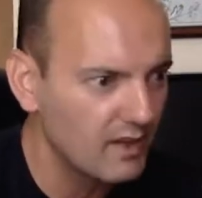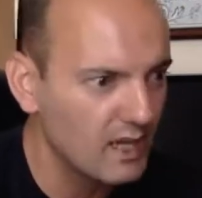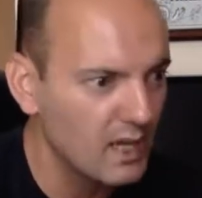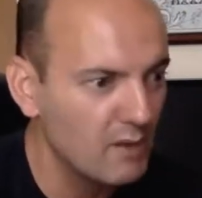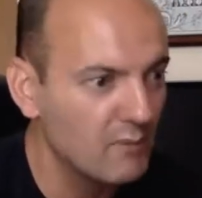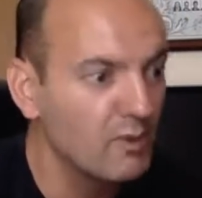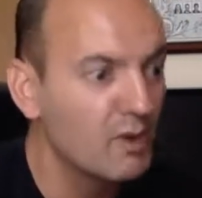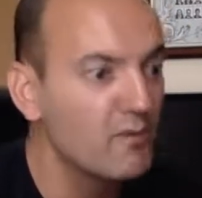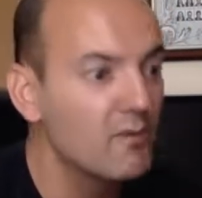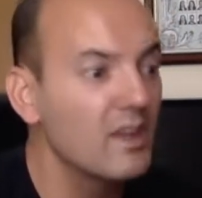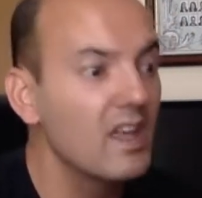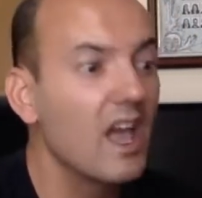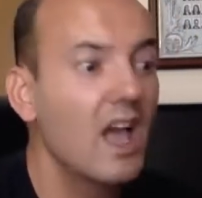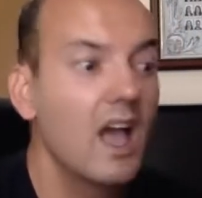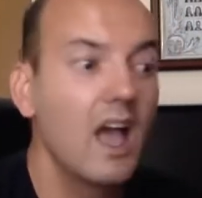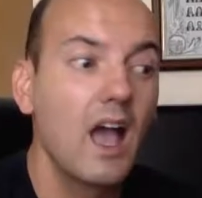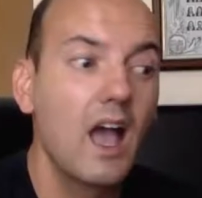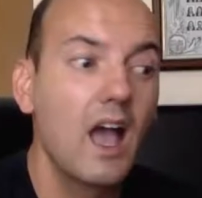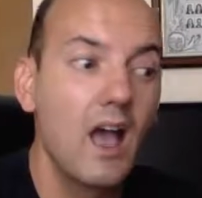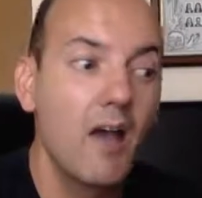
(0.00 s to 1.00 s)
It will be
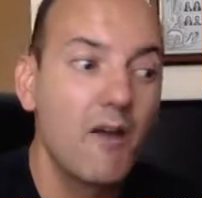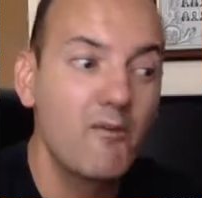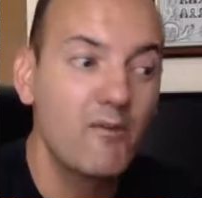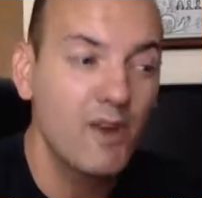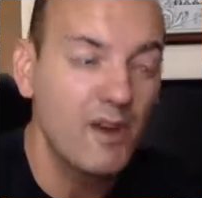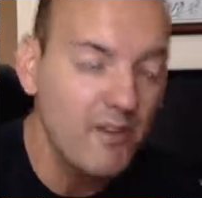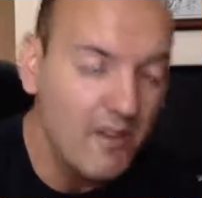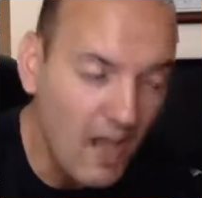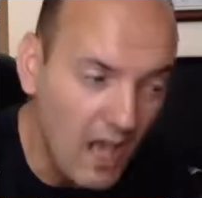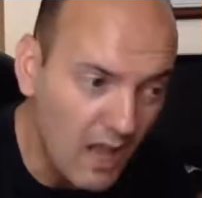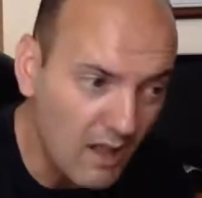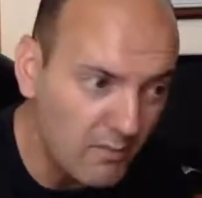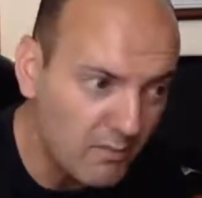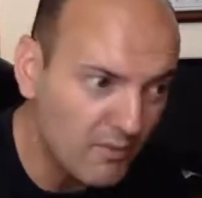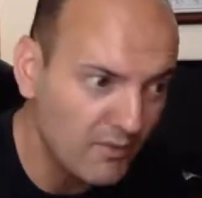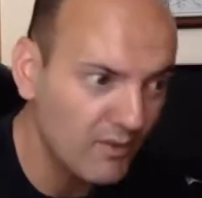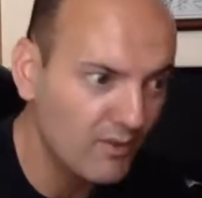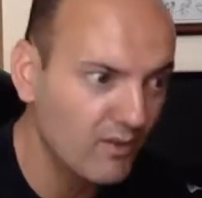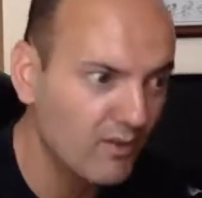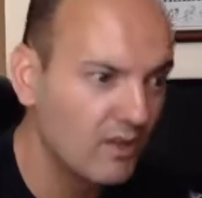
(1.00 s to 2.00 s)
very
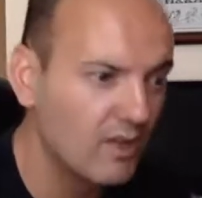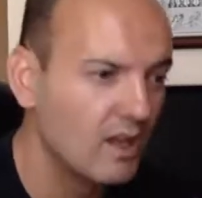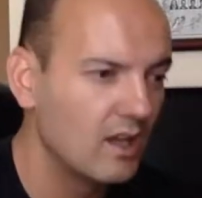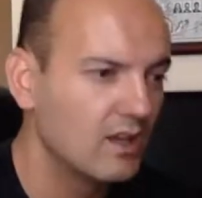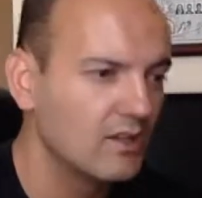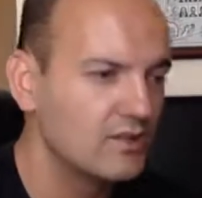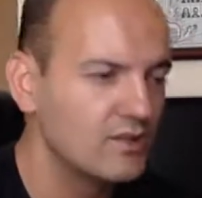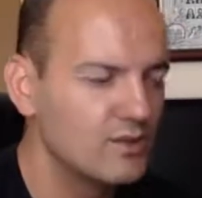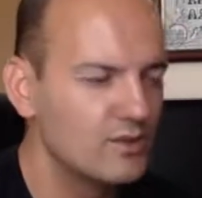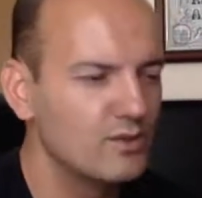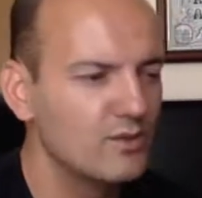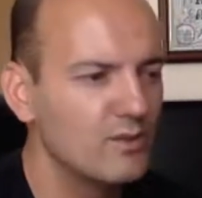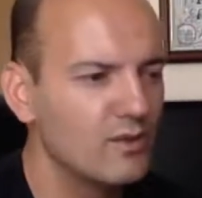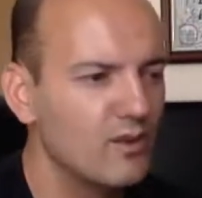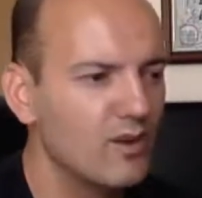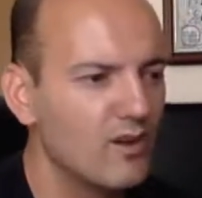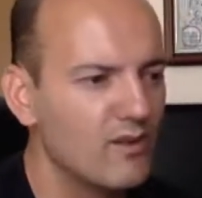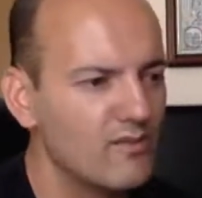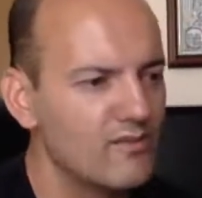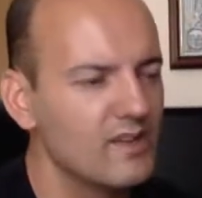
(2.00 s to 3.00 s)
helpful to
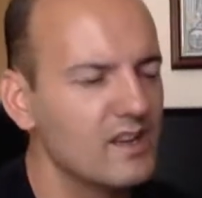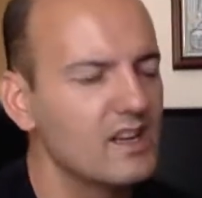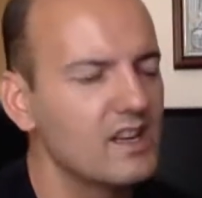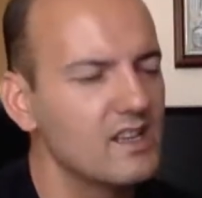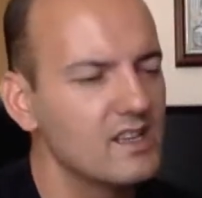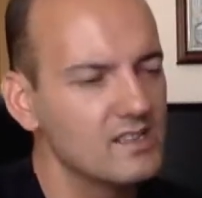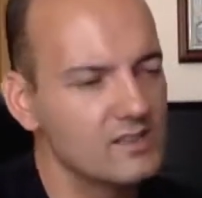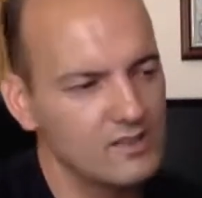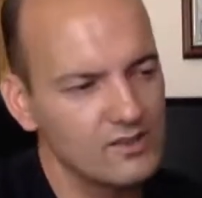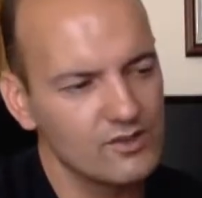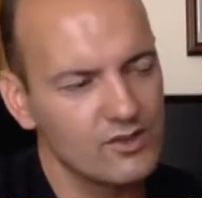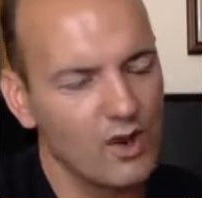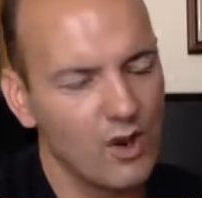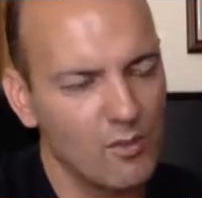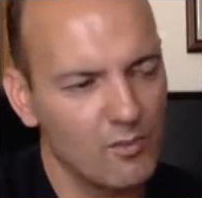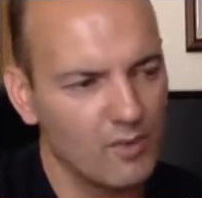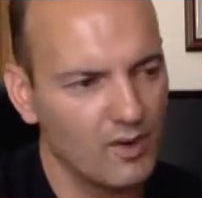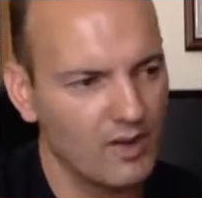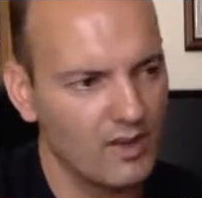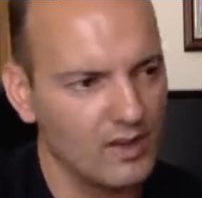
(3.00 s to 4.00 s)
finish your
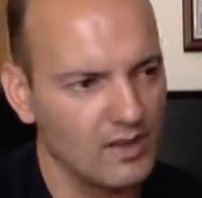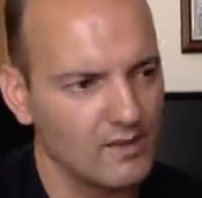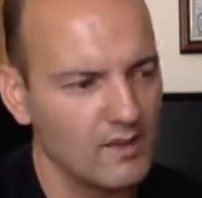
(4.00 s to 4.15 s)
project.